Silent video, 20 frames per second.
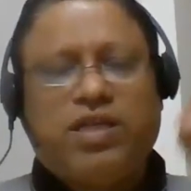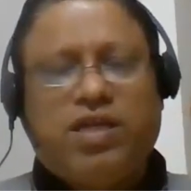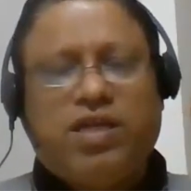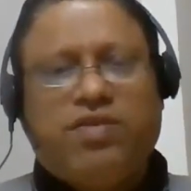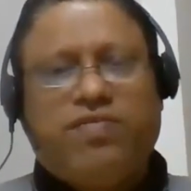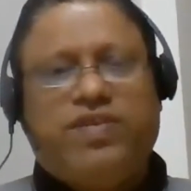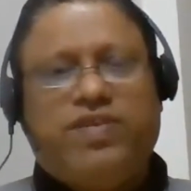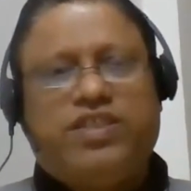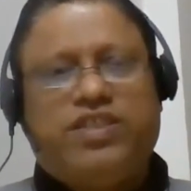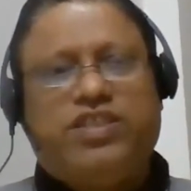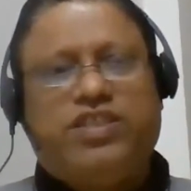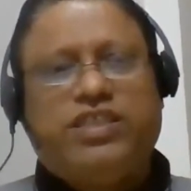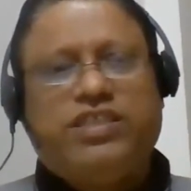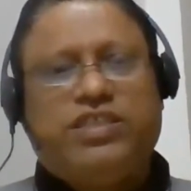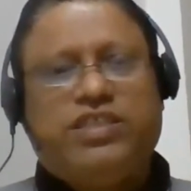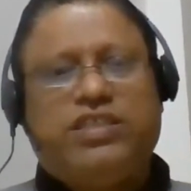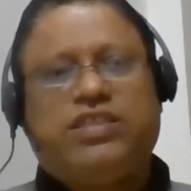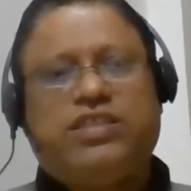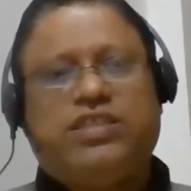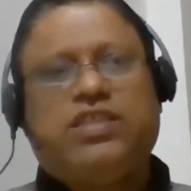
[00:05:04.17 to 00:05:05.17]
which
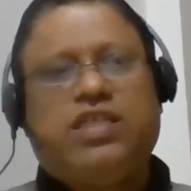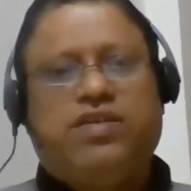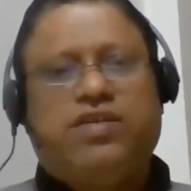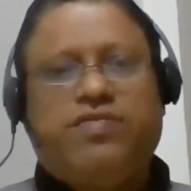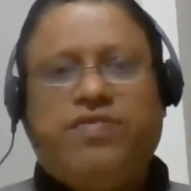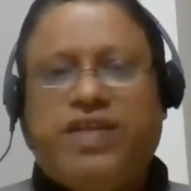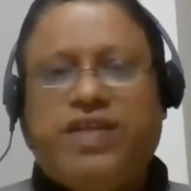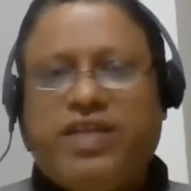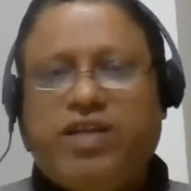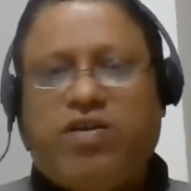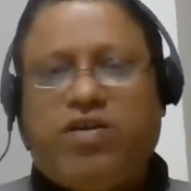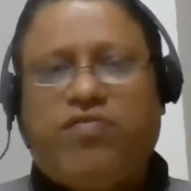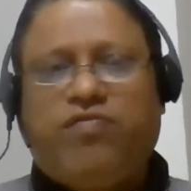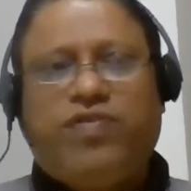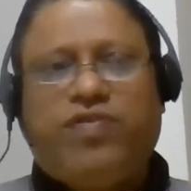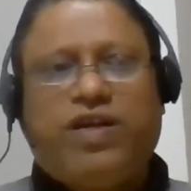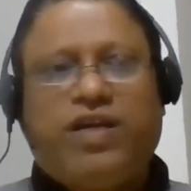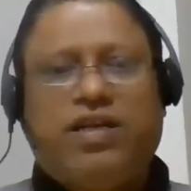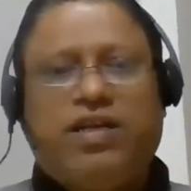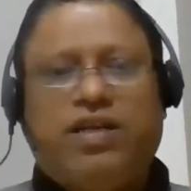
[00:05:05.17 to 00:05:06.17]
changes very
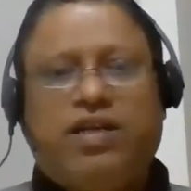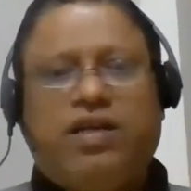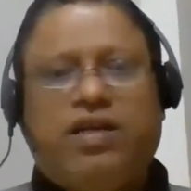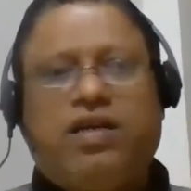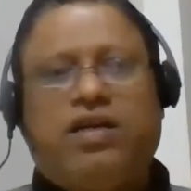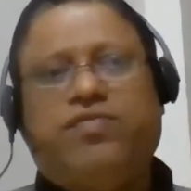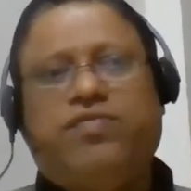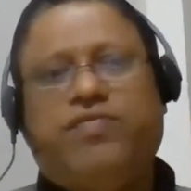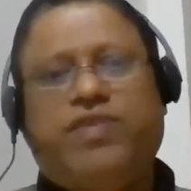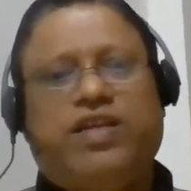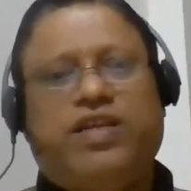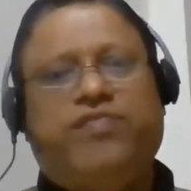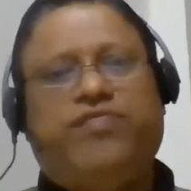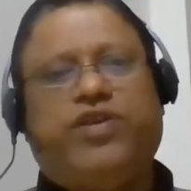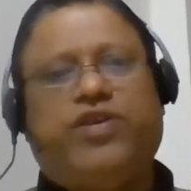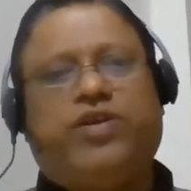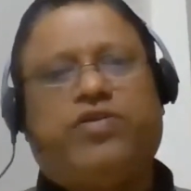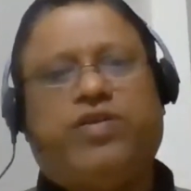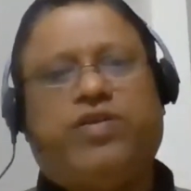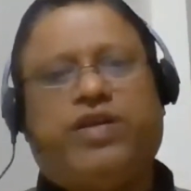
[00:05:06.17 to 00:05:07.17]
often and very
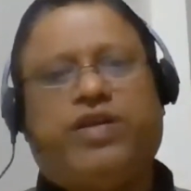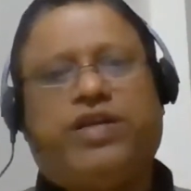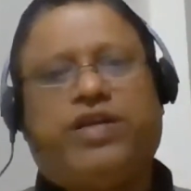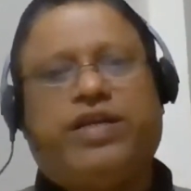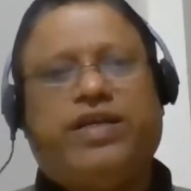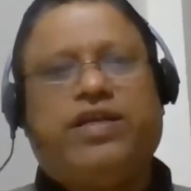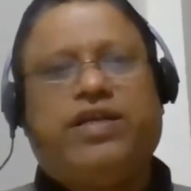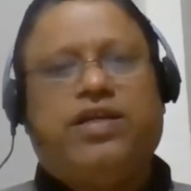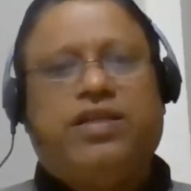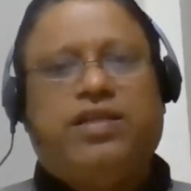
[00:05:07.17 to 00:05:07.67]
frequently.